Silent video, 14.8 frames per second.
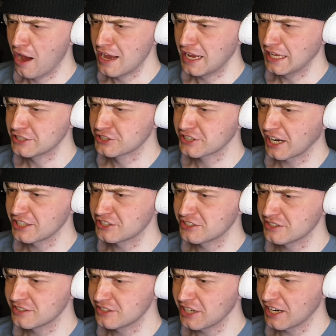It's
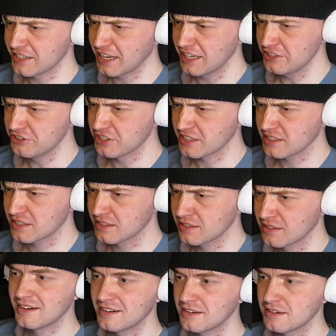gigantic.
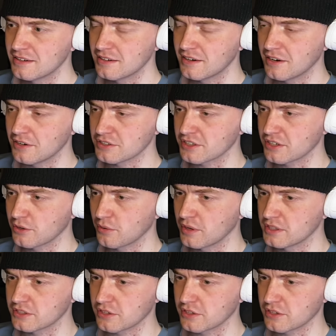Oh, it's going.